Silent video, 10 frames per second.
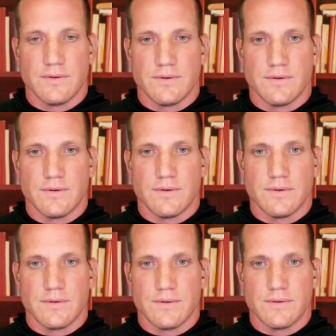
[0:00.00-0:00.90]

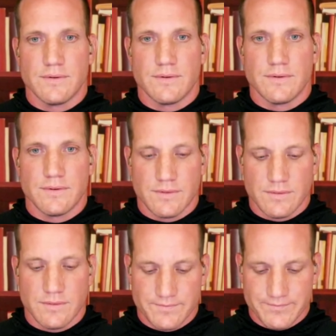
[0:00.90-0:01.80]

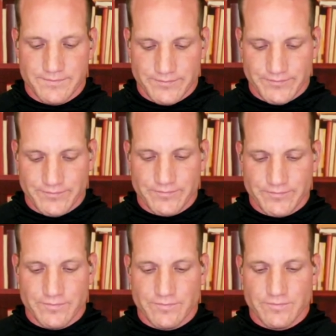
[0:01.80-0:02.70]

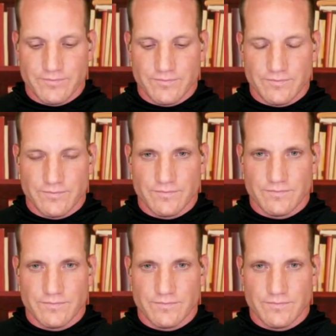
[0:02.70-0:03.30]
The person shown says nothing.